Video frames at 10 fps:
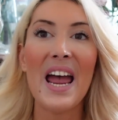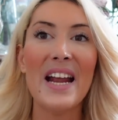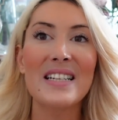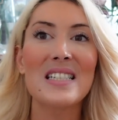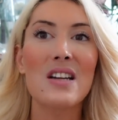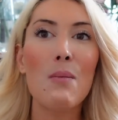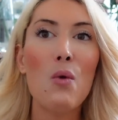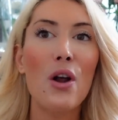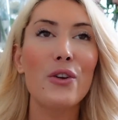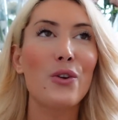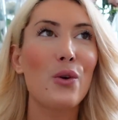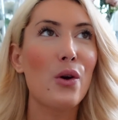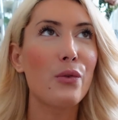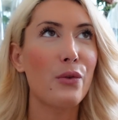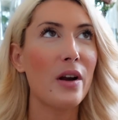And someone, you know,
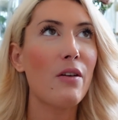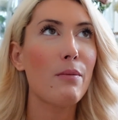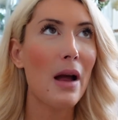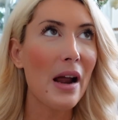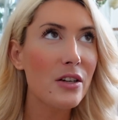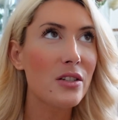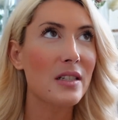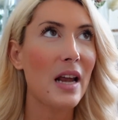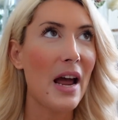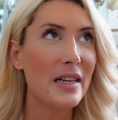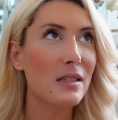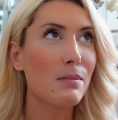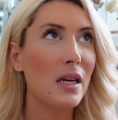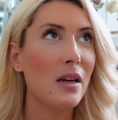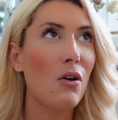a friend of mine just asked
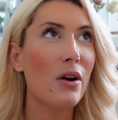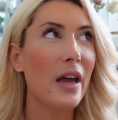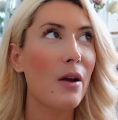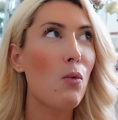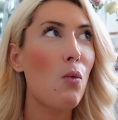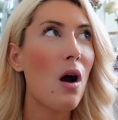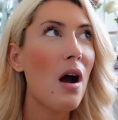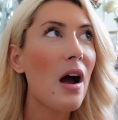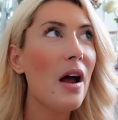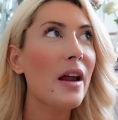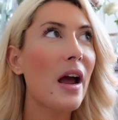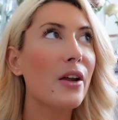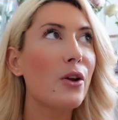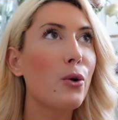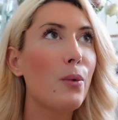me, okay, why
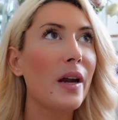are you